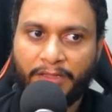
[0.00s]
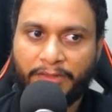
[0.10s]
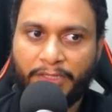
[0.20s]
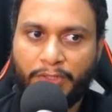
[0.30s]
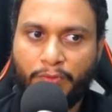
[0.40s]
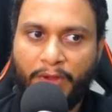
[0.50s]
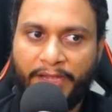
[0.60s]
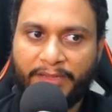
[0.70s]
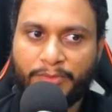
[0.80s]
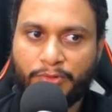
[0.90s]
the two
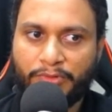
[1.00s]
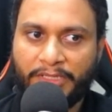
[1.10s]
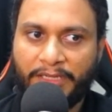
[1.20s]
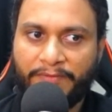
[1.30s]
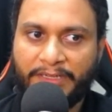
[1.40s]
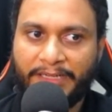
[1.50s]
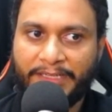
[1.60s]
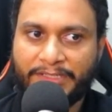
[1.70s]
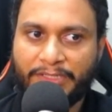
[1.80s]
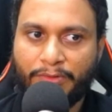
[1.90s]
items to the left
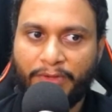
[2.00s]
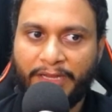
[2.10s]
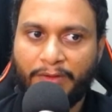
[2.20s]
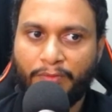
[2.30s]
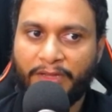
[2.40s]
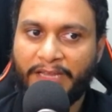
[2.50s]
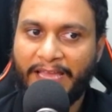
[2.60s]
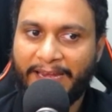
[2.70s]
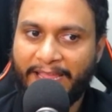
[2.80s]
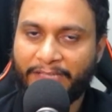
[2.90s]
index 0 and 1
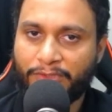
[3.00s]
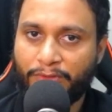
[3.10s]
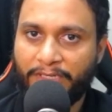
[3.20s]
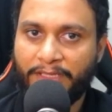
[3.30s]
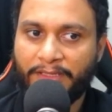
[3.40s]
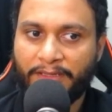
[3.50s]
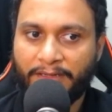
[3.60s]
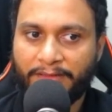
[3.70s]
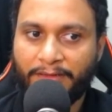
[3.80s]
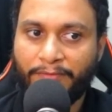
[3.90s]
are actually
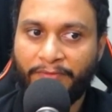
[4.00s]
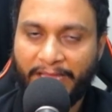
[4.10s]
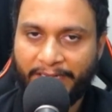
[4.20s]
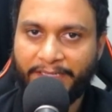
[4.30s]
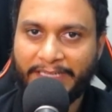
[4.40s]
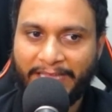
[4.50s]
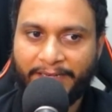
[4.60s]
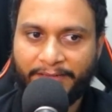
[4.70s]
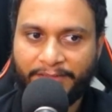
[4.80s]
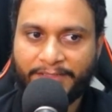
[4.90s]
uh, the valid
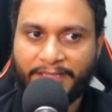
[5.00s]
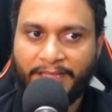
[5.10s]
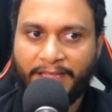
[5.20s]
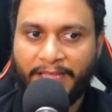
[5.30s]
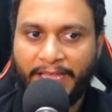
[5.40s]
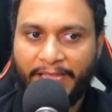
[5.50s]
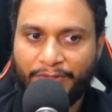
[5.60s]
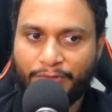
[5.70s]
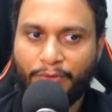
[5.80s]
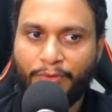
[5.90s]
characters
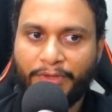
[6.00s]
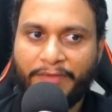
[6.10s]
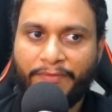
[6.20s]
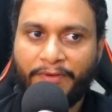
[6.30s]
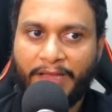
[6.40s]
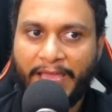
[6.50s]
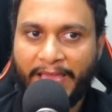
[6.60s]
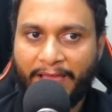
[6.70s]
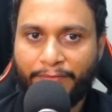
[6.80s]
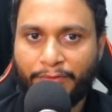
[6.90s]
and so if i
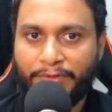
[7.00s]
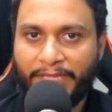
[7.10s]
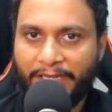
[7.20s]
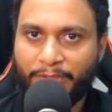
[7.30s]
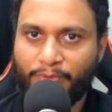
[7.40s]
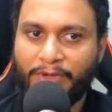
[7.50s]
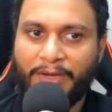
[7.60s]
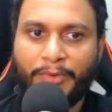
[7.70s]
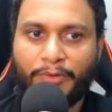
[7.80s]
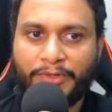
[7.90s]
have to tell you
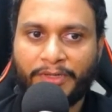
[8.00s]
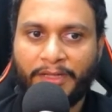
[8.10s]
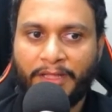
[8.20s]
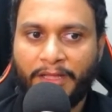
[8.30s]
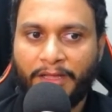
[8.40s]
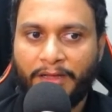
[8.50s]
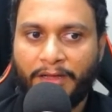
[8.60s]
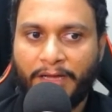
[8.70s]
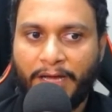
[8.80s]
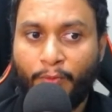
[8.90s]
about uh,
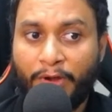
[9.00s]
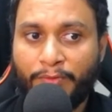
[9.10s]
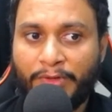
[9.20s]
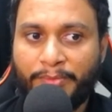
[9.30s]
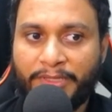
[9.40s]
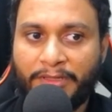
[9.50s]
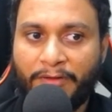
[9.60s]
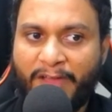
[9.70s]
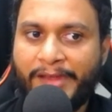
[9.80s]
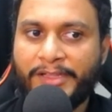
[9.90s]
uh, what will be the
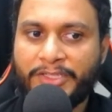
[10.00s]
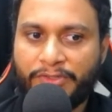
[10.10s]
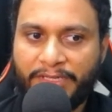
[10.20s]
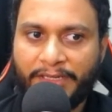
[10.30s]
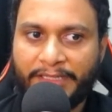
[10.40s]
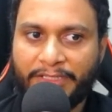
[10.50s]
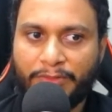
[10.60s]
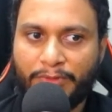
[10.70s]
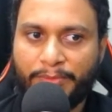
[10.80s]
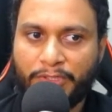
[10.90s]
final string length
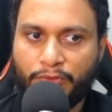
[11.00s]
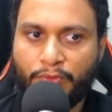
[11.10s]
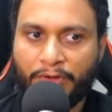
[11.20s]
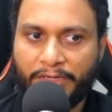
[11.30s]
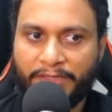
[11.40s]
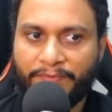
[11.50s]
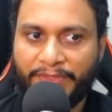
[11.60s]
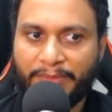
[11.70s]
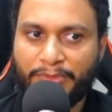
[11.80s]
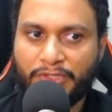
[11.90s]
it will be 2 only
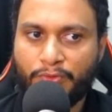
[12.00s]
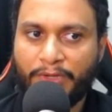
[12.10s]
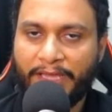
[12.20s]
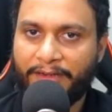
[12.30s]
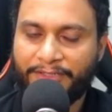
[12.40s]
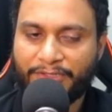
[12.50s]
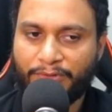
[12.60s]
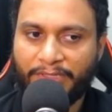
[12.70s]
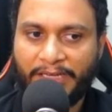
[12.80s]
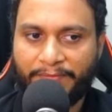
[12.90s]
that means two characters
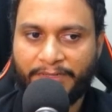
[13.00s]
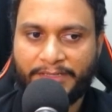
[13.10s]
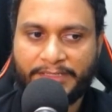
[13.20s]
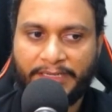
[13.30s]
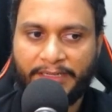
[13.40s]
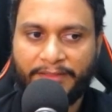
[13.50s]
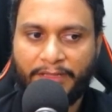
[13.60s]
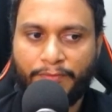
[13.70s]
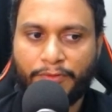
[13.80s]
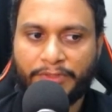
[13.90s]
on the left hand side and
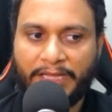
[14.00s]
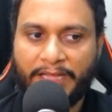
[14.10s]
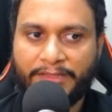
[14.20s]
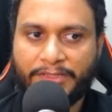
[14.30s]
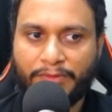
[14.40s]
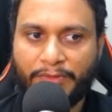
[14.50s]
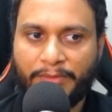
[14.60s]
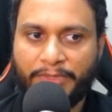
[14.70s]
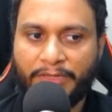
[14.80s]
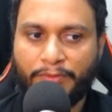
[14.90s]
therefore the answer will
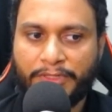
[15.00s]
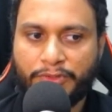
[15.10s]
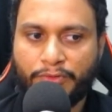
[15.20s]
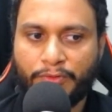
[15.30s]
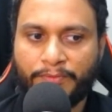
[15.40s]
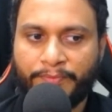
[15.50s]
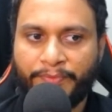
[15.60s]
be equals to 2